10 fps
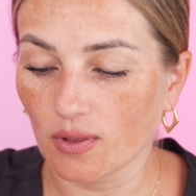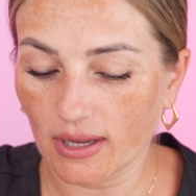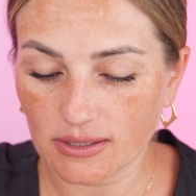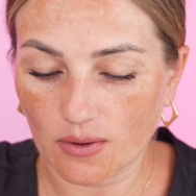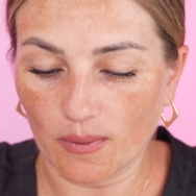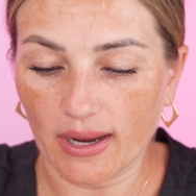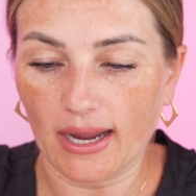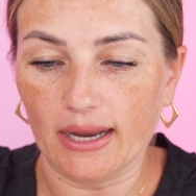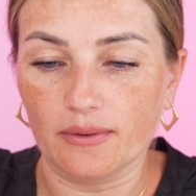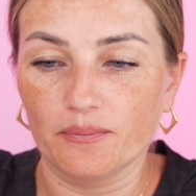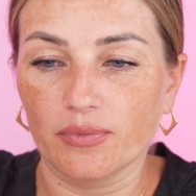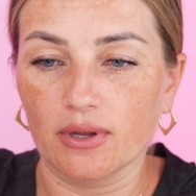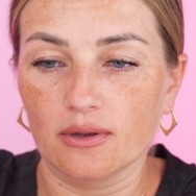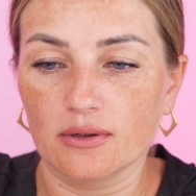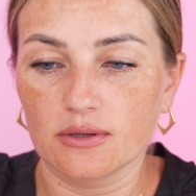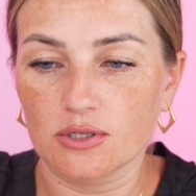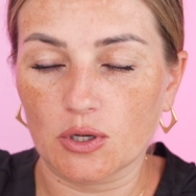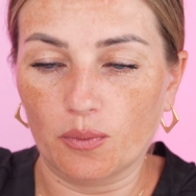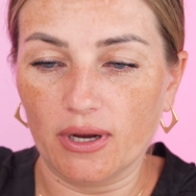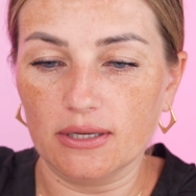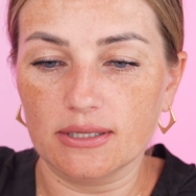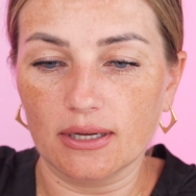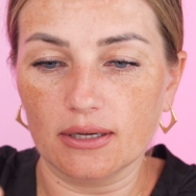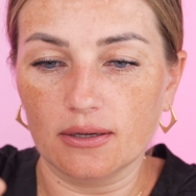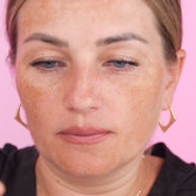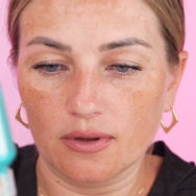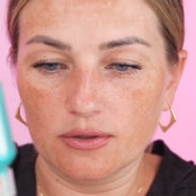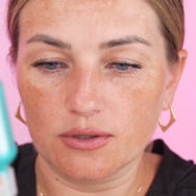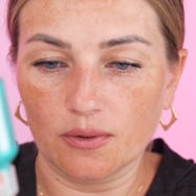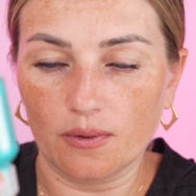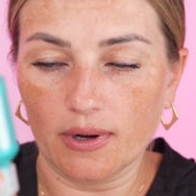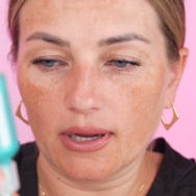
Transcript: let's go ahead. Squeeze it into your